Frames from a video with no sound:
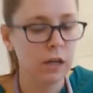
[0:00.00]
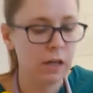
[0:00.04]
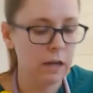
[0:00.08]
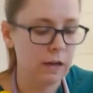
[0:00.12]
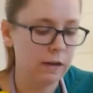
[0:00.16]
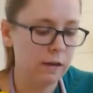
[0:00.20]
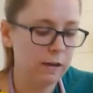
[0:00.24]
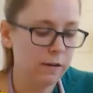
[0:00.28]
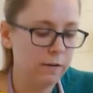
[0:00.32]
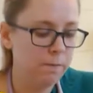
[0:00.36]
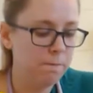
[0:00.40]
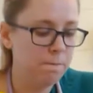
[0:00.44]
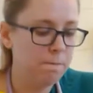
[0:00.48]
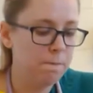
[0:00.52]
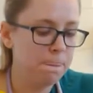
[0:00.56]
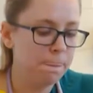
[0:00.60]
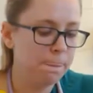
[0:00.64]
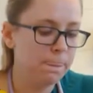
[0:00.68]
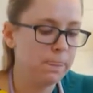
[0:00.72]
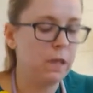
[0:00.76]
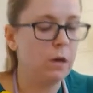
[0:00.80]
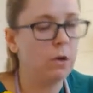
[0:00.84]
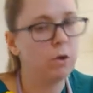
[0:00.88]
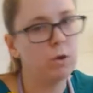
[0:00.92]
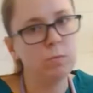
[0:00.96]

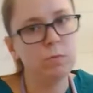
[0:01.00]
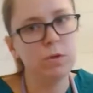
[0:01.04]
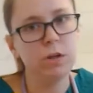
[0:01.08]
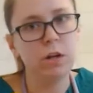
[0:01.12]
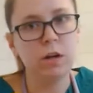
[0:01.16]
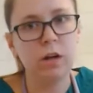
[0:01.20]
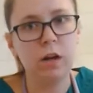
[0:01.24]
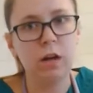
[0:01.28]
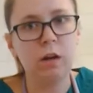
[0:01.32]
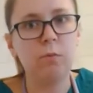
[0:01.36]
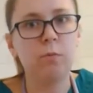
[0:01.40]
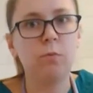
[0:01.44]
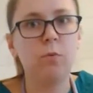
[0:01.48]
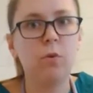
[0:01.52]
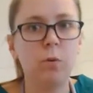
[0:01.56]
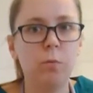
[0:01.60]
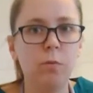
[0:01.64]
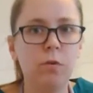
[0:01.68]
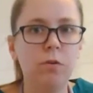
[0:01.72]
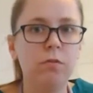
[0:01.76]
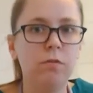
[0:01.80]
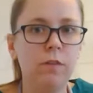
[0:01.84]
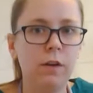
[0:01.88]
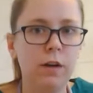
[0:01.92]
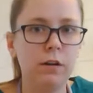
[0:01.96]
That would be an
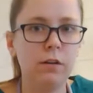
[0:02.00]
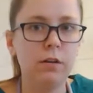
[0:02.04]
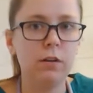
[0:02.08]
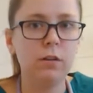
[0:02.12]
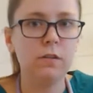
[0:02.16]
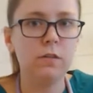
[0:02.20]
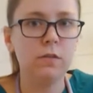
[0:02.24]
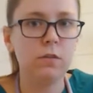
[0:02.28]
abnormal finding.